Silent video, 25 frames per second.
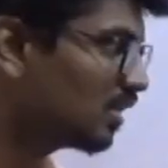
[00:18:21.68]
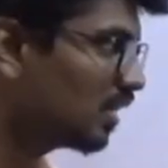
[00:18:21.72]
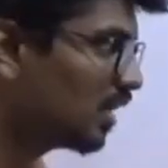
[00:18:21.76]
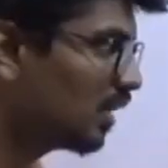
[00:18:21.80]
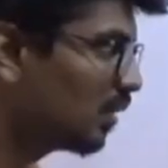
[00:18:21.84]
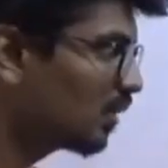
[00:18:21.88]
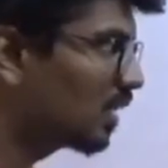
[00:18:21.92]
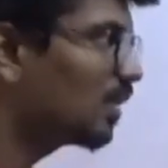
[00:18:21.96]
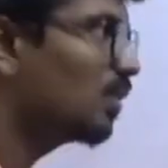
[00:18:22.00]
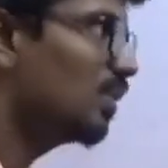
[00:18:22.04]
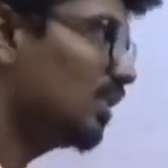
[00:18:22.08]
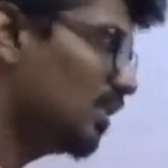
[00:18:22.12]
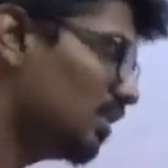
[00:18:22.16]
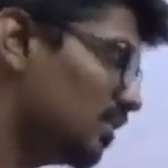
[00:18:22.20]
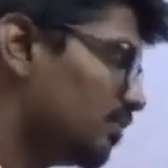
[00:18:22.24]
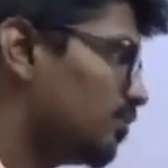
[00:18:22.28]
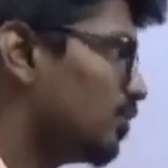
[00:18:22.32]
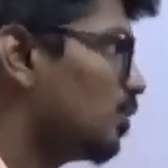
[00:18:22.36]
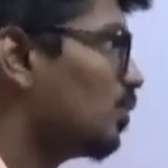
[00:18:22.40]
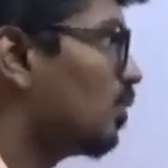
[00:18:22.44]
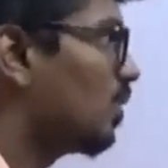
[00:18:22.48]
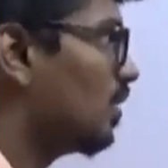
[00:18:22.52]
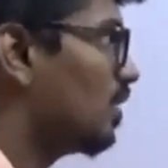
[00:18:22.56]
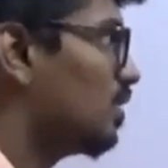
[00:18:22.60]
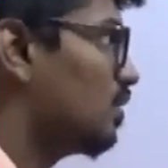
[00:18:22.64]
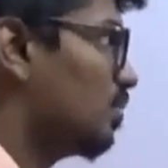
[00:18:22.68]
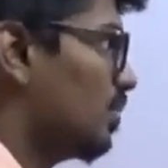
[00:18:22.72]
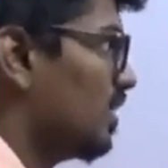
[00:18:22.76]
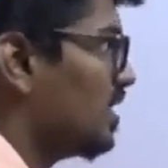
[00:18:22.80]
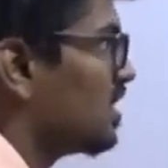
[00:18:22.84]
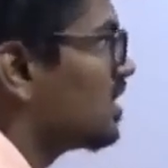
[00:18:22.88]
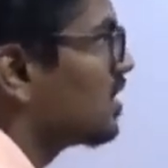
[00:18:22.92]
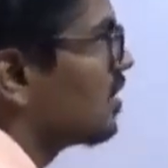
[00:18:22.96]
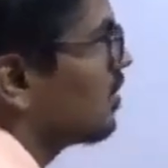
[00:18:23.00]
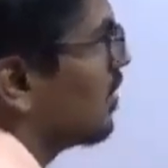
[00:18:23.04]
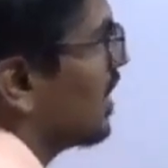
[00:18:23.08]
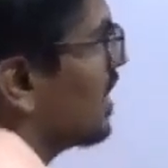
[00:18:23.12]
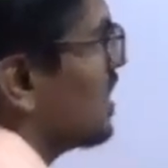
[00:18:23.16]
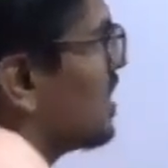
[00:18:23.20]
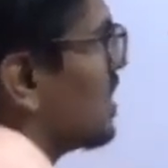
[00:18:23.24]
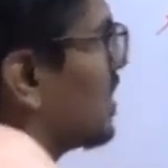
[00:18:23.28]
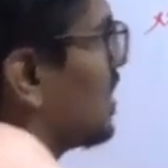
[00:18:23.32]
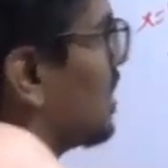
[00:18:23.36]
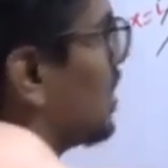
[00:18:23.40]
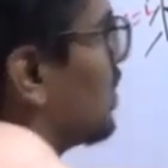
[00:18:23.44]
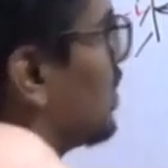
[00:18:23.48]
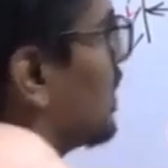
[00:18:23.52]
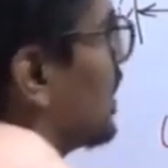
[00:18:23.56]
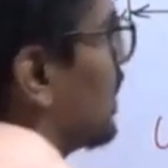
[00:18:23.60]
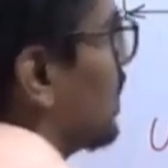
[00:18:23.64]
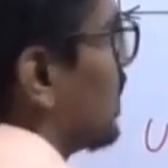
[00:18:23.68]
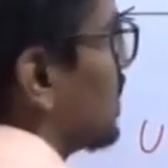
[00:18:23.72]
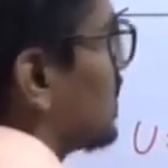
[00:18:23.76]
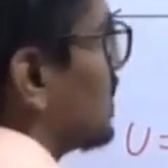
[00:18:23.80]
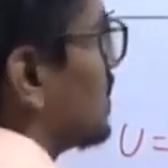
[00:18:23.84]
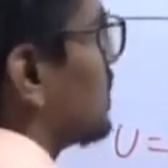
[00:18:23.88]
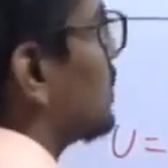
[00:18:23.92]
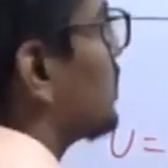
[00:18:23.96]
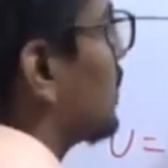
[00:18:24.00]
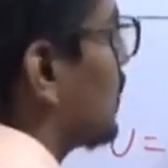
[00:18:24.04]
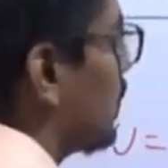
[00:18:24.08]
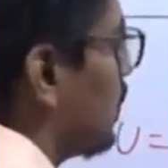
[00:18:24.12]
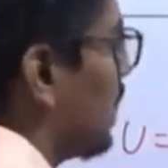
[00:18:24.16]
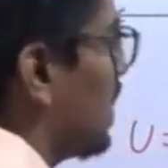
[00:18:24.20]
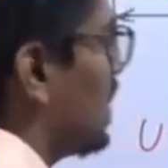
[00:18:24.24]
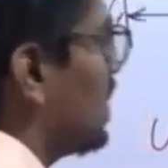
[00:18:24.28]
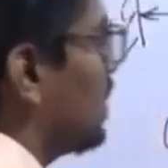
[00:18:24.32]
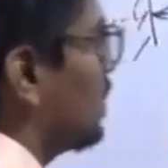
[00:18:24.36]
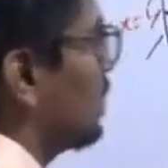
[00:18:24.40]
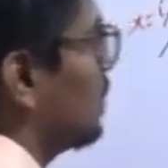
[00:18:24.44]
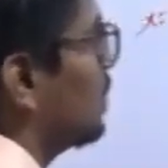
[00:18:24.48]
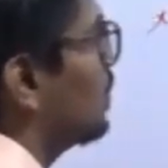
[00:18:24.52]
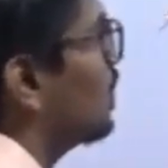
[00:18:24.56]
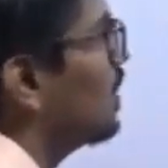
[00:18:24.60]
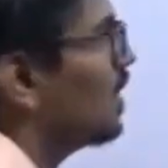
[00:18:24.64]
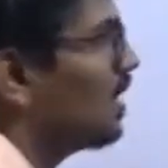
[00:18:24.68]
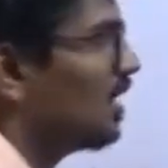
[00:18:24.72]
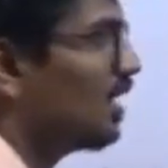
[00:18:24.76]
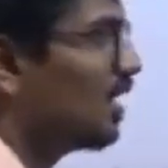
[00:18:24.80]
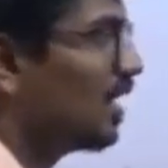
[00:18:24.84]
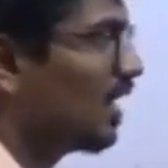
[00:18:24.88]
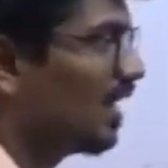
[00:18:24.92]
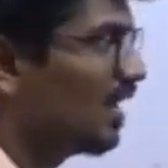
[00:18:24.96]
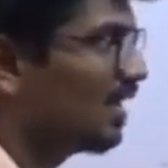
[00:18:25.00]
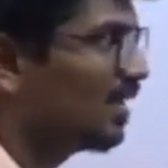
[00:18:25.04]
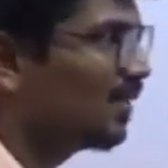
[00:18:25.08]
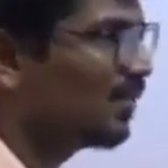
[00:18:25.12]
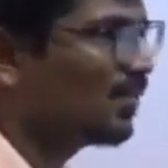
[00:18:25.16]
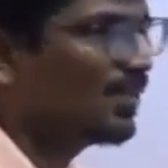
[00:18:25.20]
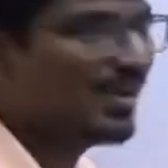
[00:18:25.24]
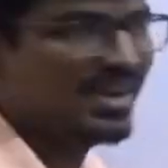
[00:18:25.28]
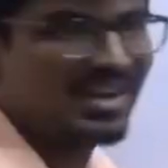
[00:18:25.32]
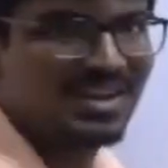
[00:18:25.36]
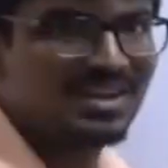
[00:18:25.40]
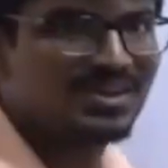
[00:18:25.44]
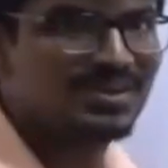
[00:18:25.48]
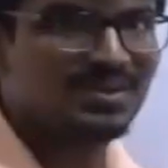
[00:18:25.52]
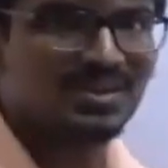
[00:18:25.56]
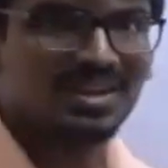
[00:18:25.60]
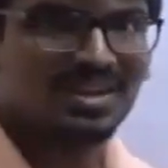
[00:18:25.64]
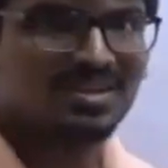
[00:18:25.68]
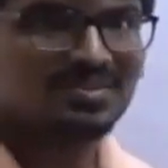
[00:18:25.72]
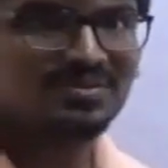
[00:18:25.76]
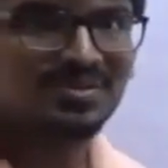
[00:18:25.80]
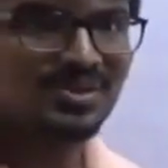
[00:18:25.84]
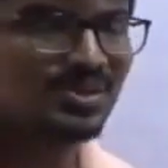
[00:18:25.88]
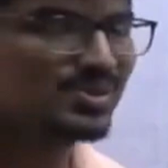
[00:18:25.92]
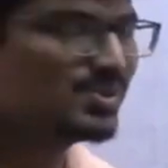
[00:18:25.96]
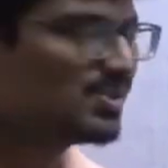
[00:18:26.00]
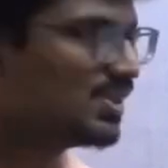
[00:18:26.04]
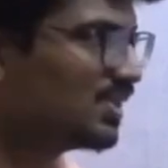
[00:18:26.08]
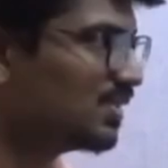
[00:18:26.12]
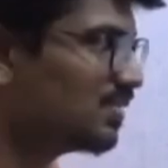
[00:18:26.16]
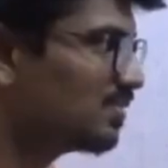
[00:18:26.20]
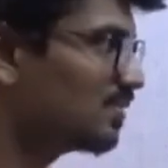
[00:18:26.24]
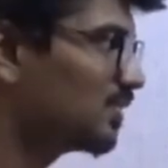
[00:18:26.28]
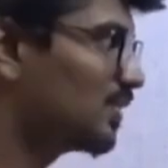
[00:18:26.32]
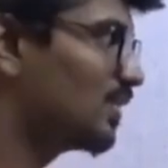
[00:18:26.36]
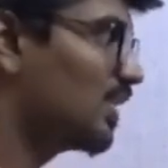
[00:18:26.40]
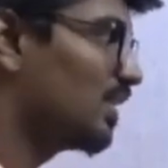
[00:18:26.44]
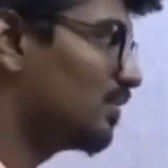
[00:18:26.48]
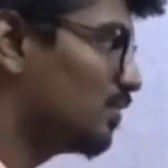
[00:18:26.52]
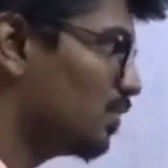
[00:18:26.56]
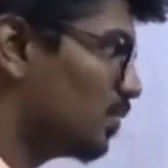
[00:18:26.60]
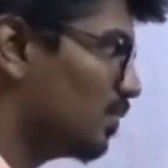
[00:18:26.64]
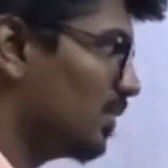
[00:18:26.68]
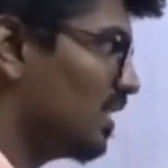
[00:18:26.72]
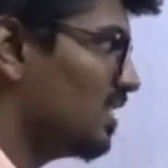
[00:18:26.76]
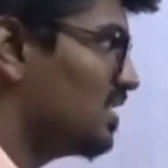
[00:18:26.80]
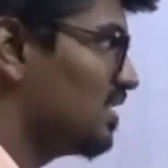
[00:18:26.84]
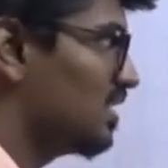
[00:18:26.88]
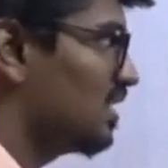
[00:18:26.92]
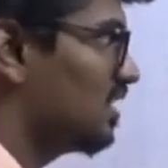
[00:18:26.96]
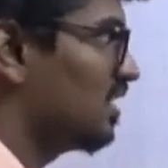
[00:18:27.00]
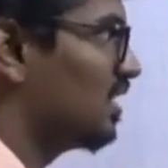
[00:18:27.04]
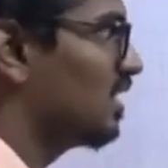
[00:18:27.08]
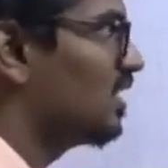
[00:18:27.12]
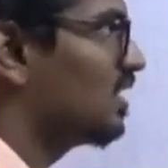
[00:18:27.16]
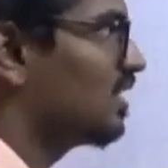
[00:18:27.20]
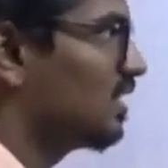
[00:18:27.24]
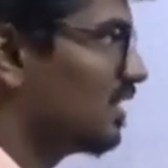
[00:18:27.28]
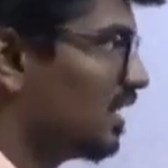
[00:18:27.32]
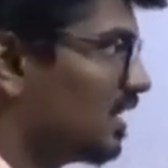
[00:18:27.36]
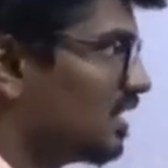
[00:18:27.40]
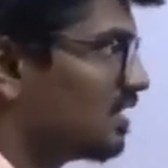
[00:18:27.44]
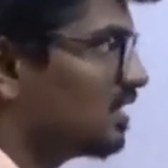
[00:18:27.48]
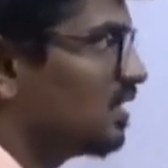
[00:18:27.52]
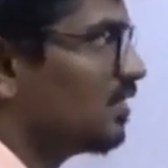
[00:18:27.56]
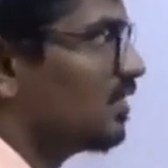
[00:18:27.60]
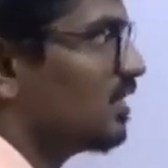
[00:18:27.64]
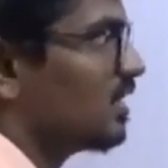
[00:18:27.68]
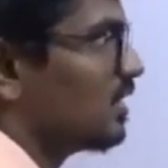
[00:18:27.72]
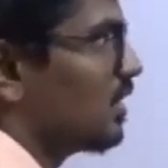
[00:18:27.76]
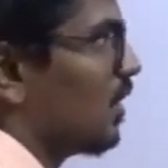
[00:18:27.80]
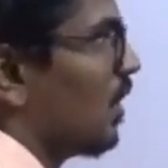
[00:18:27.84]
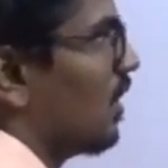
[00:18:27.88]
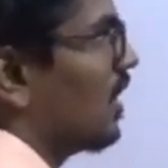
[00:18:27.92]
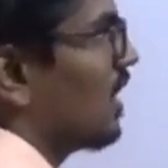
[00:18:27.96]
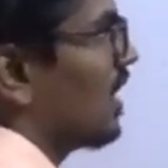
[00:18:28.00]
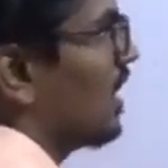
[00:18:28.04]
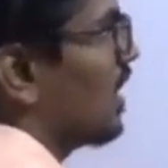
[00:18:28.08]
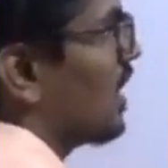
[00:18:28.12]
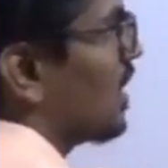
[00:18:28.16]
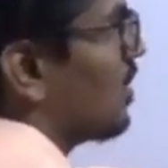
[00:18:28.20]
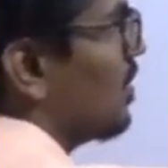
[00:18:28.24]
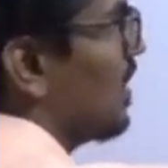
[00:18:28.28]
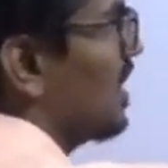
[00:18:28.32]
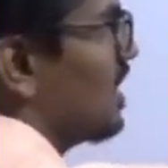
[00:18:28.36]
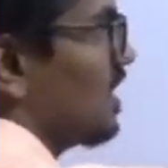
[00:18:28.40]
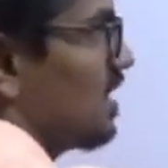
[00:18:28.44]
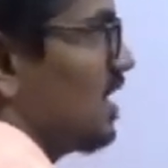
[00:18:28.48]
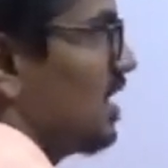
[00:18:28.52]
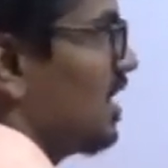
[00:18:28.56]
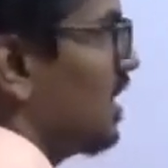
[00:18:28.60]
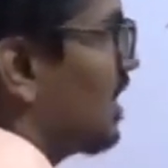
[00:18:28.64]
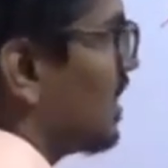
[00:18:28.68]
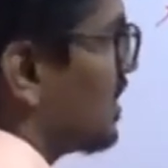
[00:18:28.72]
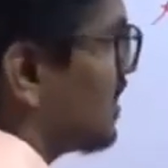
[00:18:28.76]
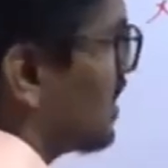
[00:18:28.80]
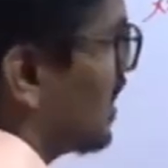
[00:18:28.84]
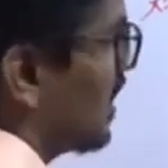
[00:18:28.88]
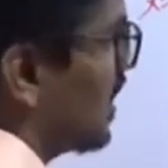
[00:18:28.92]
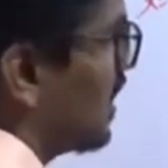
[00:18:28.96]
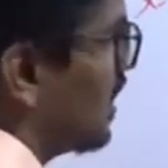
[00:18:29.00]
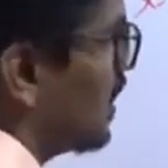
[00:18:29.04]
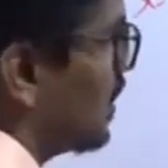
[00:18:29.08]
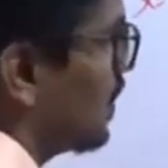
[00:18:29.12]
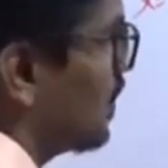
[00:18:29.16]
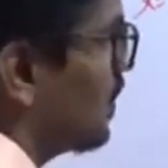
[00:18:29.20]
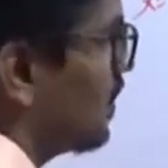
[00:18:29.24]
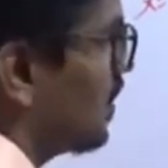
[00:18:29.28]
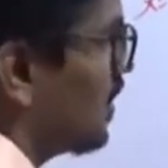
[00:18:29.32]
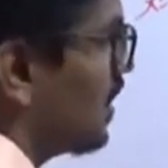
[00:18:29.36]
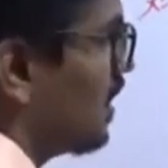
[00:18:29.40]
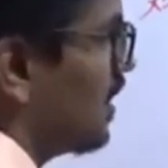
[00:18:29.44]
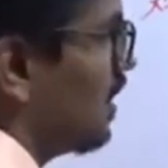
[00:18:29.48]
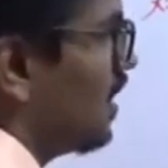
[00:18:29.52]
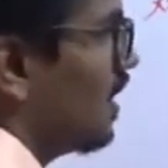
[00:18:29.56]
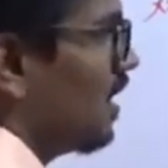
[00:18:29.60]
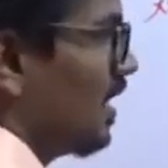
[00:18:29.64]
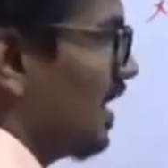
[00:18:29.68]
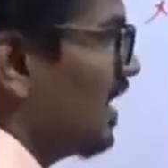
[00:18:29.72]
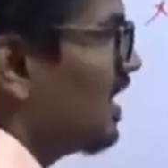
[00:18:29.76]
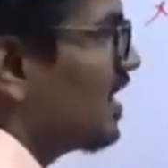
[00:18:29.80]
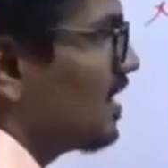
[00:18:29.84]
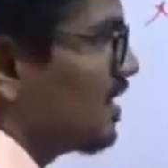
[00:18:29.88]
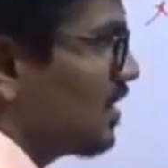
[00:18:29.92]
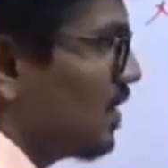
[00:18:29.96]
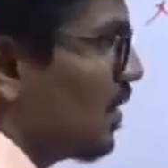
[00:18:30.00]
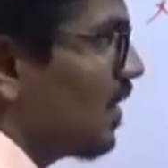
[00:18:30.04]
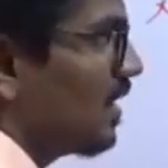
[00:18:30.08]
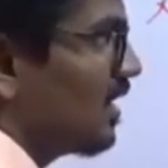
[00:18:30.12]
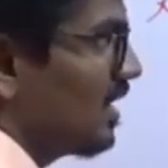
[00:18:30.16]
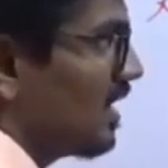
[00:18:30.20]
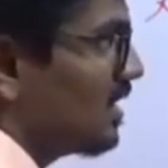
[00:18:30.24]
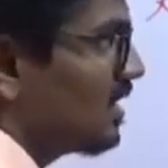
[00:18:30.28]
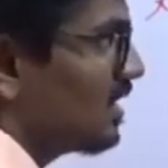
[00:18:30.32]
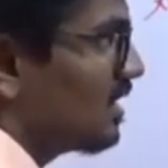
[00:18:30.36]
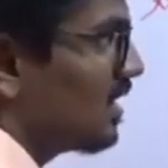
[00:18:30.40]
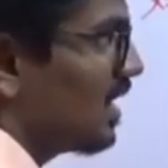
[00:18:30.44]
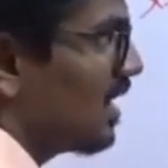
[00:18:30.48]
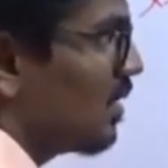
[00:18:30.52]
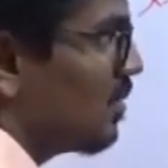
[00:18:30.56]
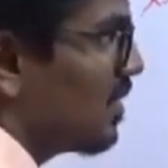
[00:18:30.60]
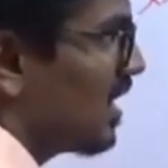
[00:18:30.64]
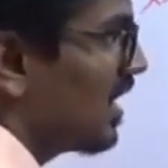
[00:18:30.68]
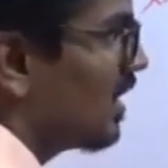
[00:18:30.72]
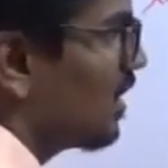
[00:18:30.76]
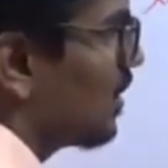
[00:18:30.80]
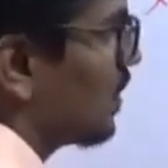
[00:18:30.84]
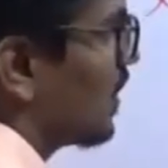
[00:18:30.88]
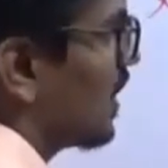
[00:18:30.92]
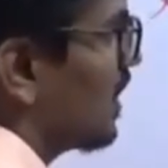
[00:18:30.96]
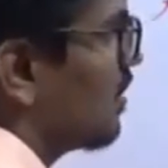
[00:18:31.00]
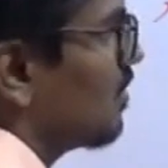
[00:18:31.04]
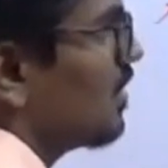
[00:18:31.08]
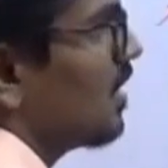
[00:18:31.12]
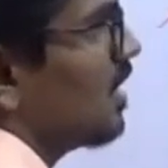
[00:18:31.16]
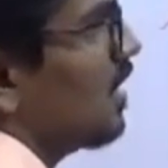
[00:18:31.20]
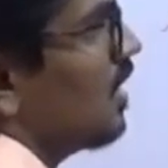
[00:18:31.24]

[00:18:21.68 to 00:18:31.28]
Okay, if you want to mention it, because why to confuse you? Okay, if you mention it, that is if it is hogging, I am mentioning it as negative. It is not necessary, but okay.